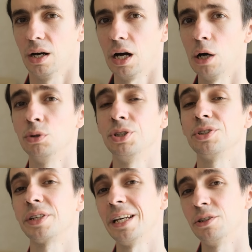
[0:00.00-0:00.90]
How is it
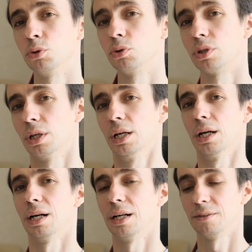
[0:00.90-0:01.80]
scheduled?
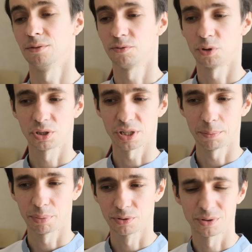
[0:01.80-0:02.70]
For
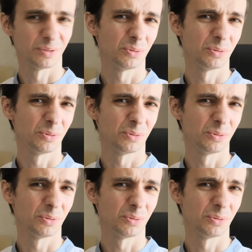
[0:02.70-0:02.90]
example,